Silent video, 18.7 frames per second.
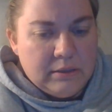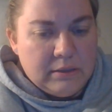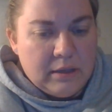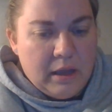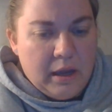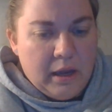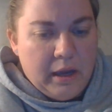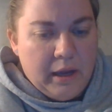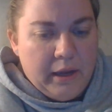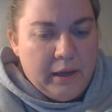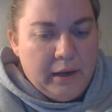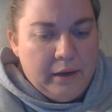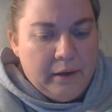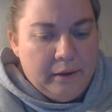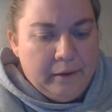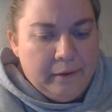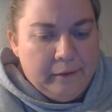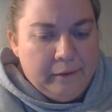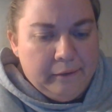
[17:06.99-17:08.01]
slide
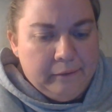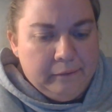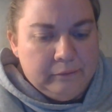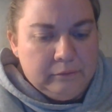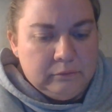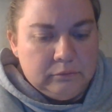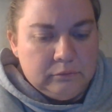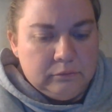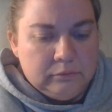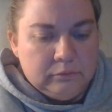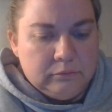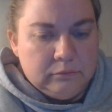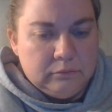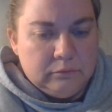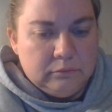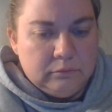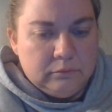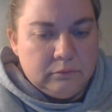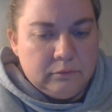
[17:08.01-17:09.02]

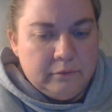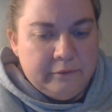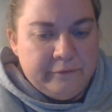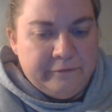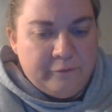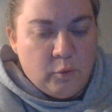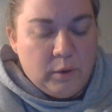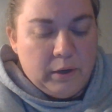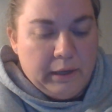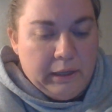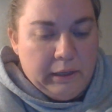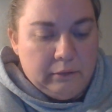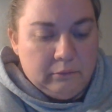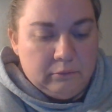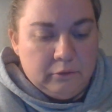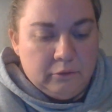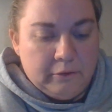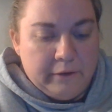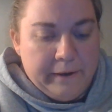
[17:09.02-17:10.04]
40.
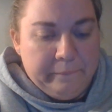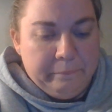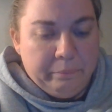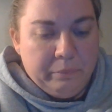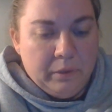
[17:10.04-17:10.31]
Okay.